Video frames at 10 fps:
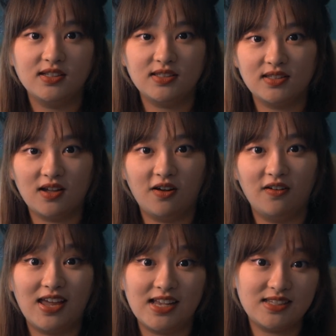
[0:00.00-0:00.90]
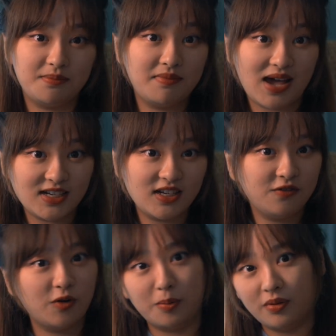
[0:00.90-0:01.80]
So is it
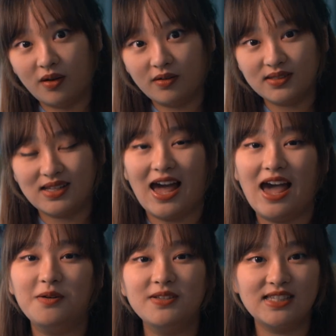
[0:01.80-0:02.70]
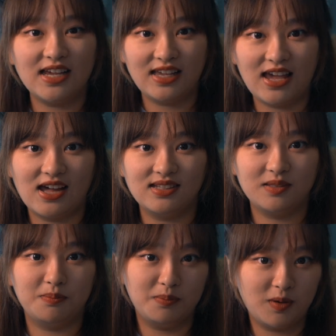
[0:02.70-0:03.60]
Magic 4 Pros? I would say
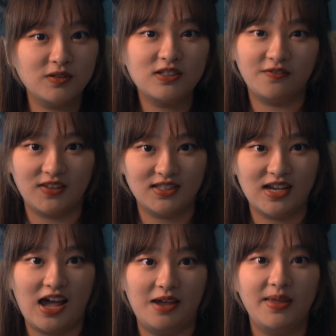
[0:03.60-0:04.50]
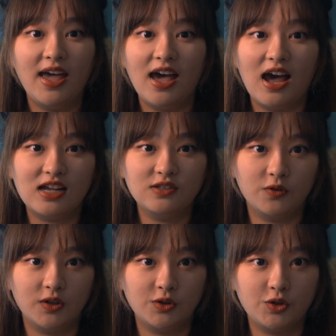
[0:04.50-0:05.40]
yes, most of the time. As
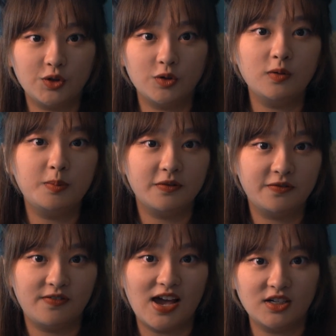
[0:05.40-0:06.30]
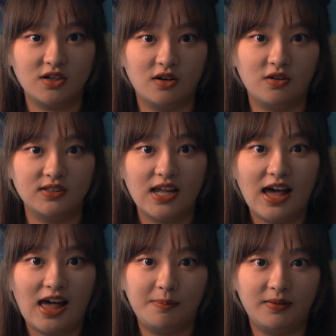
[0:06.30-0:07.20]
for the true professionals,
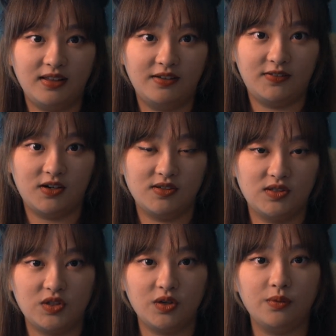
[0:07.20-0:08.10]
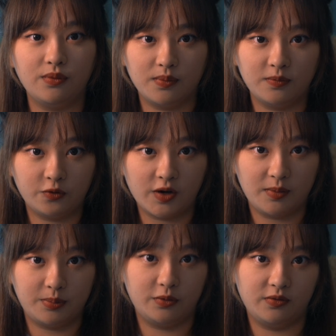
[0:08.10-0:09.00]
I believe there is still room for
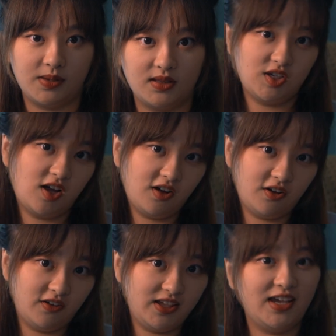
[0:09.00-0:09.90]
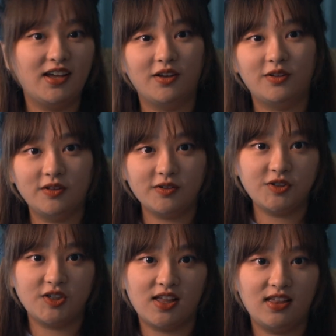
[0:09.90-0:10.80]
improvement. So in
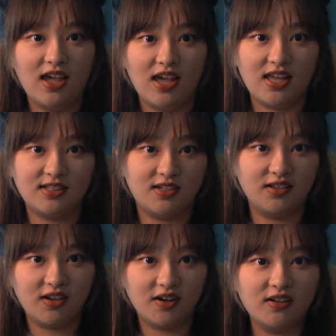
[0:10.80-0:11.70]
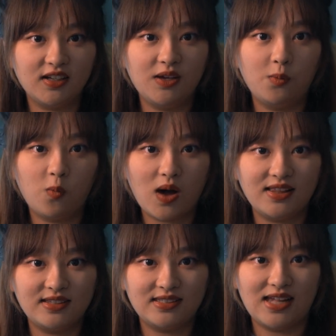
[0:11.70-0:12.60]
conclusion, is the nearly
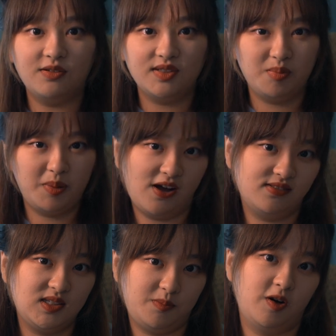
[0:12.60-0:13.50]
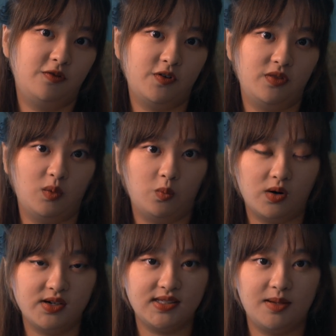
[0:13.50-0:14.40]
1,000 pound smartphone a
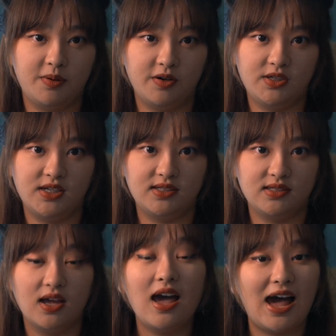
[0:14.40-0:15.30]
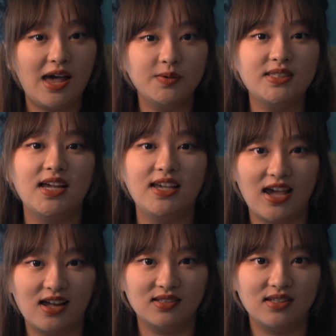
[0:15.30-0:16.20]
worthy purchase? I would say
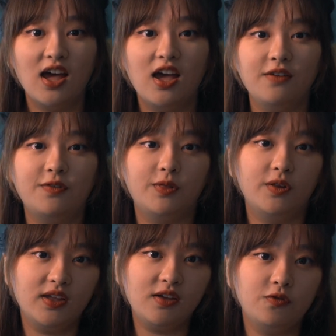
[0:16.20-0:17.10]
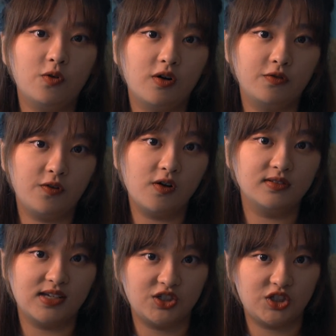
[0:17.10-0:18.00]
yes, if you're looking for a
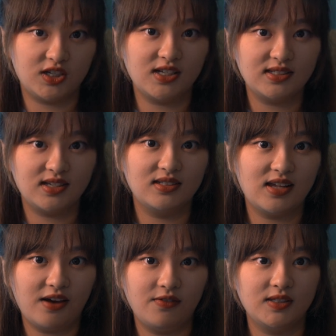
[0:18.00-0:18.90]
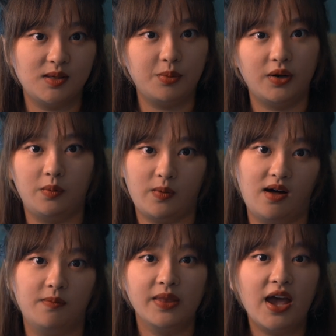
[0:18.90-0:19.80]
phone that just does everything pretty well.